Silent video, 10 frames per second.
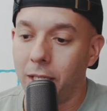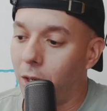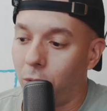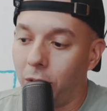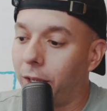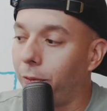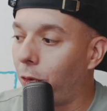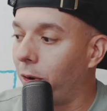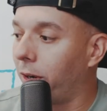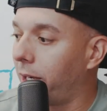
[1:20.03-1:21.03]
looking
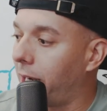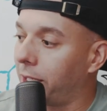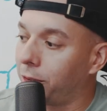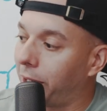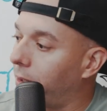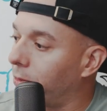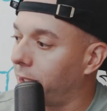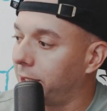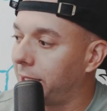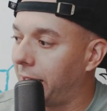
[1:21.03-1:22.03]
for a great
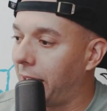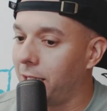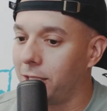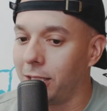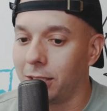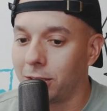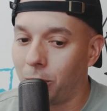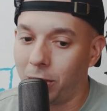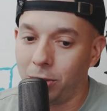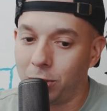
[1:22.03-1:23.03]
real estate agent,
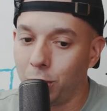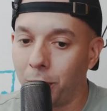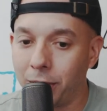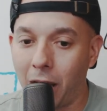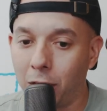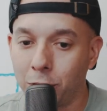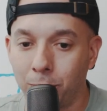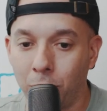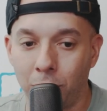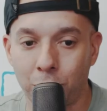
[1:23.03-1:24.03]
someone who's super
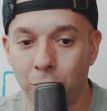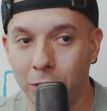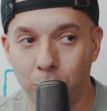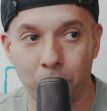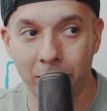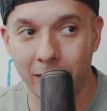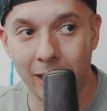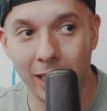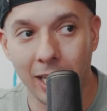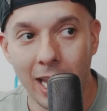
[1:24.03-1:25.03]
knowledgeable,
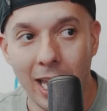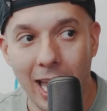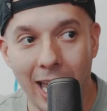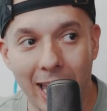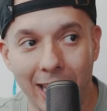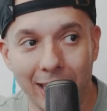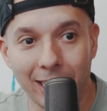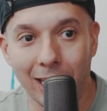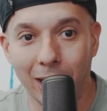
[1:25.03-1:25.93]
trustworthy, and